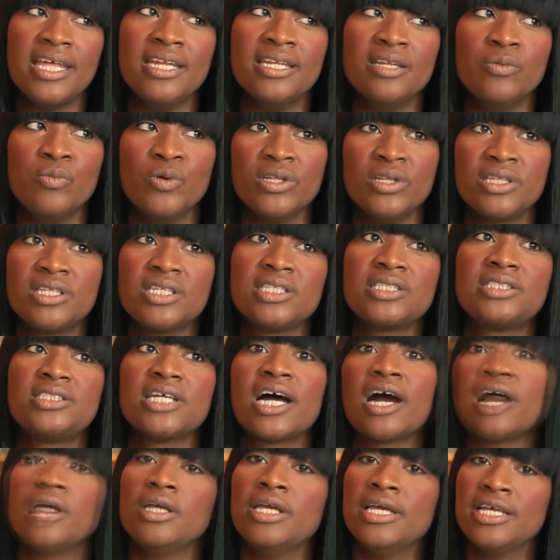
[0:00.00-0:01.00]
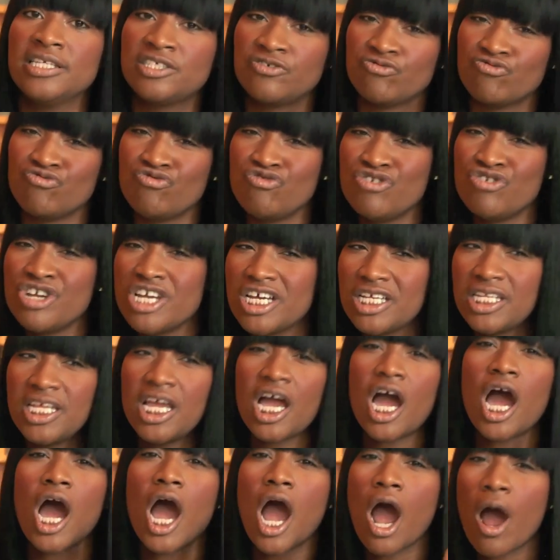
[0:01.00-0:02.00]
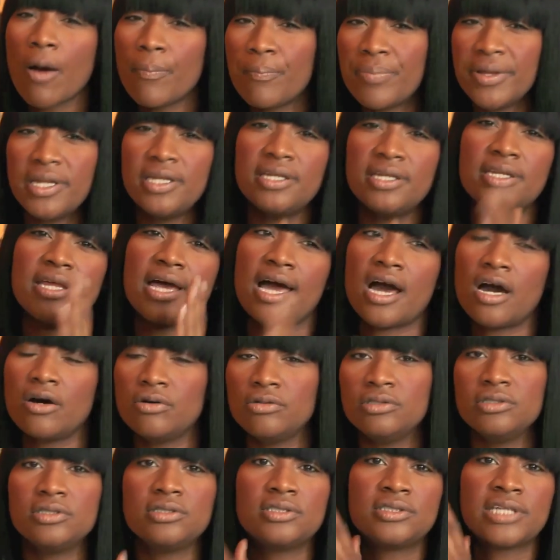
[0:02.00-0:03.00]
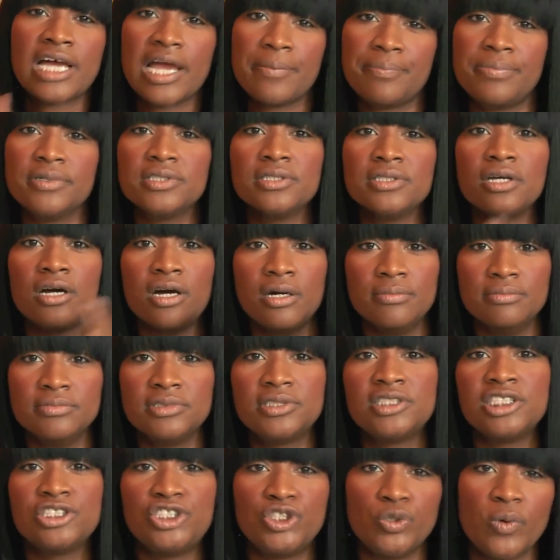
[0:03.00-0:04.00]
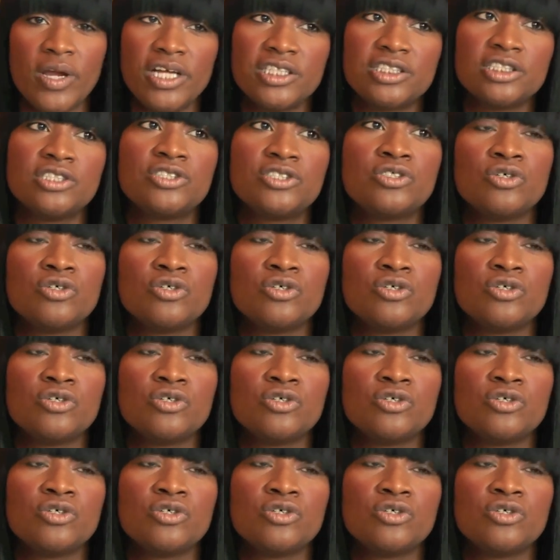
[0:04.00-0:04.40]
And with this job, it's really an up and down type of situation,